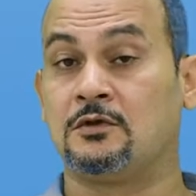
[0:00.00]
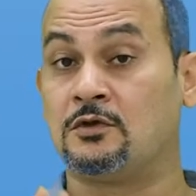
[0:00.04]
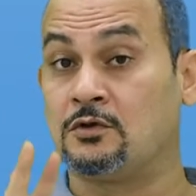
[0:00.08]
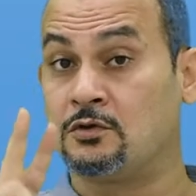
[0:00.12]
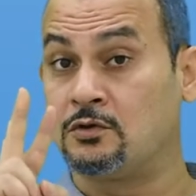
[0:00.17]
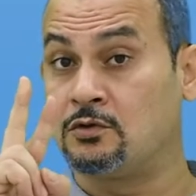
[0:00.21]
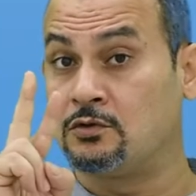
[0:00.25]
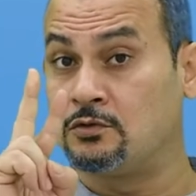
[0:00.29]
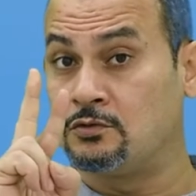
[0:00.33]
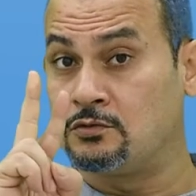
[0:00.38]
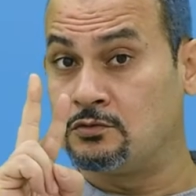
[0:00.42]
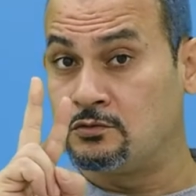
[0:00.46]
So
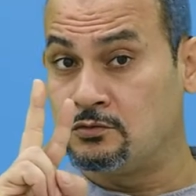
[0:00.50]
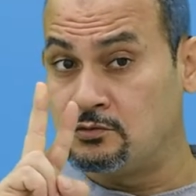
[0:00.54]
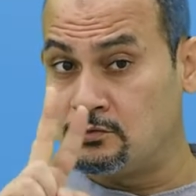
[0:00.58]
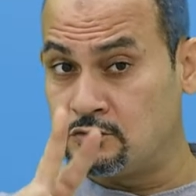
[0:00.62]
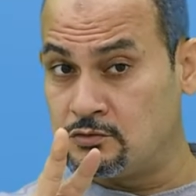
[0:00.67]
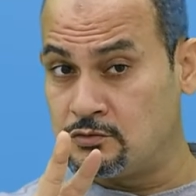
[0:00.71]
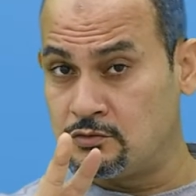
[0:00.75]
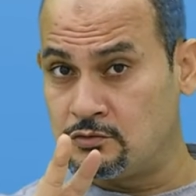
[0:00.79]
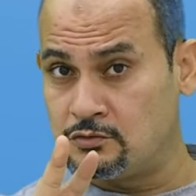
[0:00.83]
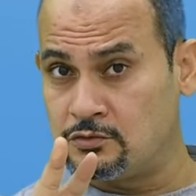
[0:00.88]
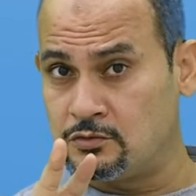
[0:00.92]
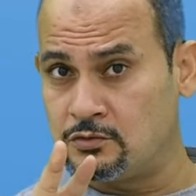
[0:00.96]
a
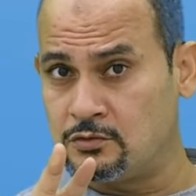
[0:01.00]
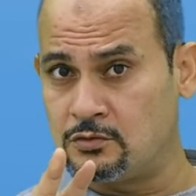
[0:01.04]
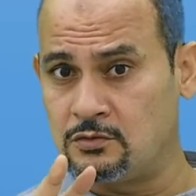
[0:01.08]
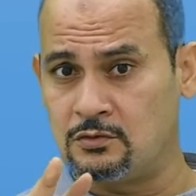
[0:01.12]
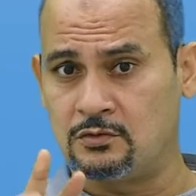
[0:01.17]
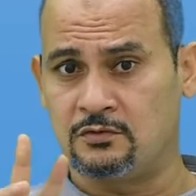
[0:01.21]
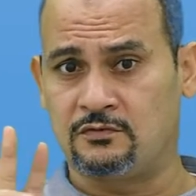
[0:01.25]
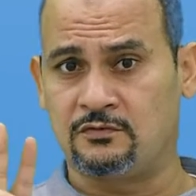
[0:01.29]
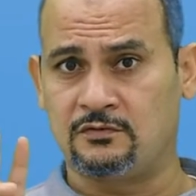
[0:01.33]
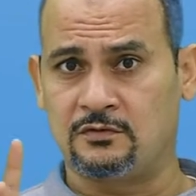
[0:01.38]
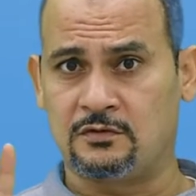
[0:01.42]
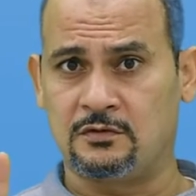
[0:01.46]
nomad is the
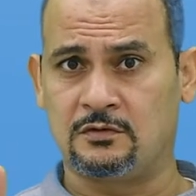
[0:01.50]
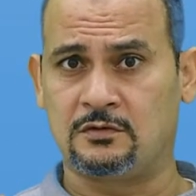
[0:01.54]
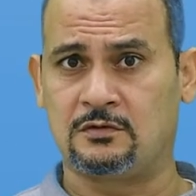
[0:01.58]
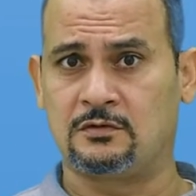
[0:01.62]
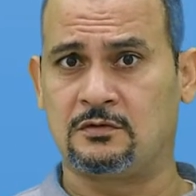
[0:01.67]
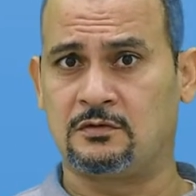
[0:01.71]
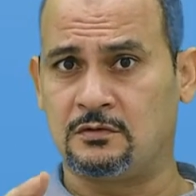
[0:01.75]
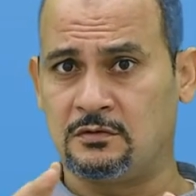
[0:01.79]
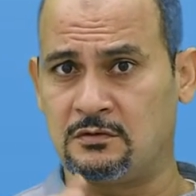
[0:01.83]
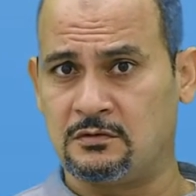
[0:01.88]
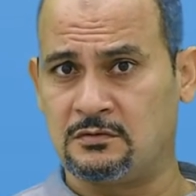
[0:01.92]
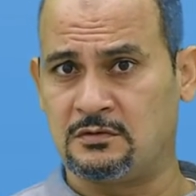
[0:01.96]
traveler
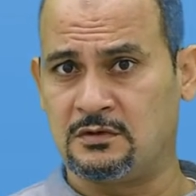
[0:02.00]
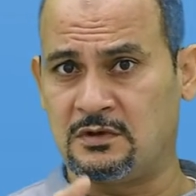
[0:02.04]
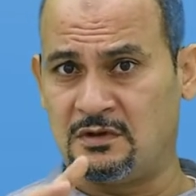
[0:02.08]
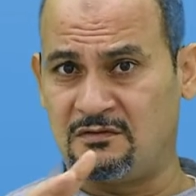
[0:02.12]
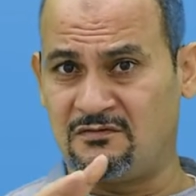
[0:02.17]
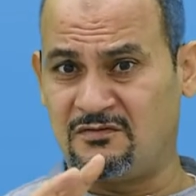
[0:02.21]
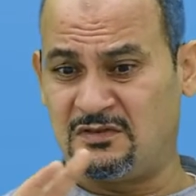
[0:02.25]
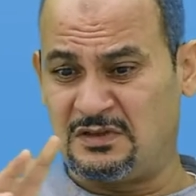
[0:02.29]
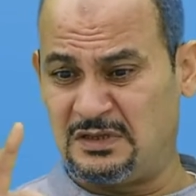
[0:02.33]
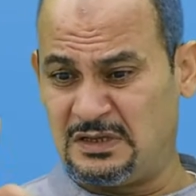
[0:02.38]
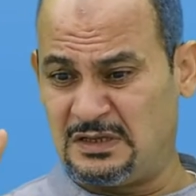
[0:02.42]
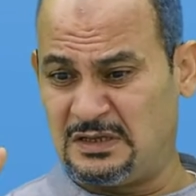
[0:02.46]
from one
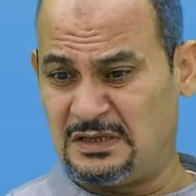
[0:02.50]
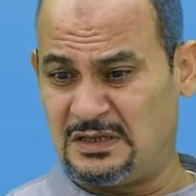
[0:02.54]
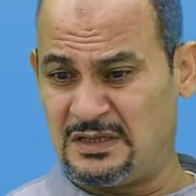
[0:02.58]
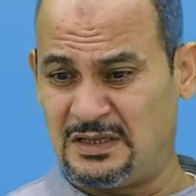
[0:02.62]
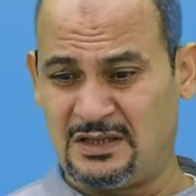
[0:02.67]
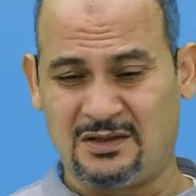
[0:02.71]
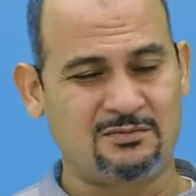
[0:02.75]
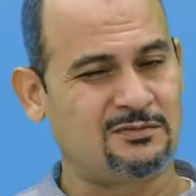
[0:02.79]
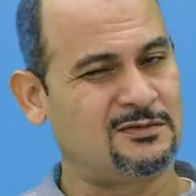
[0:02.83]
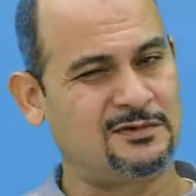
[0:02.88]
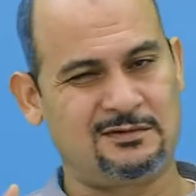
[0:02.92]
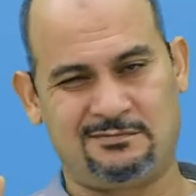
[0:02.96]
place
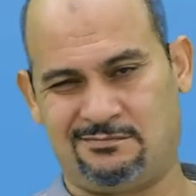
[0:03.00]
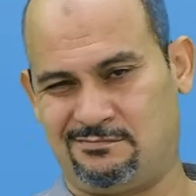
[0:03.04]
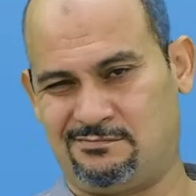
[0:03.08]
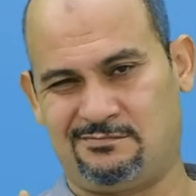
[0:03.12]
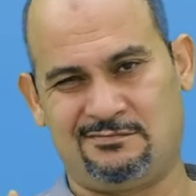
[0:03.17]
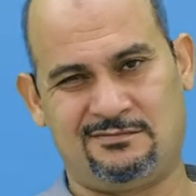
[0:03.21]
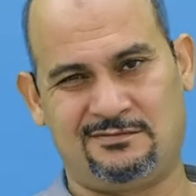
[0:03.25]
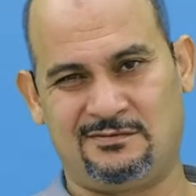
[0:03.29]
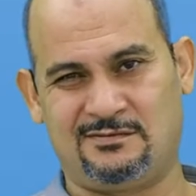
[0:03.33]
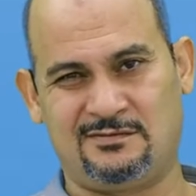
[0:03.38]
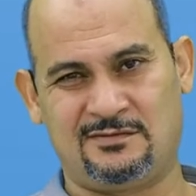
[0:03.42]
to another.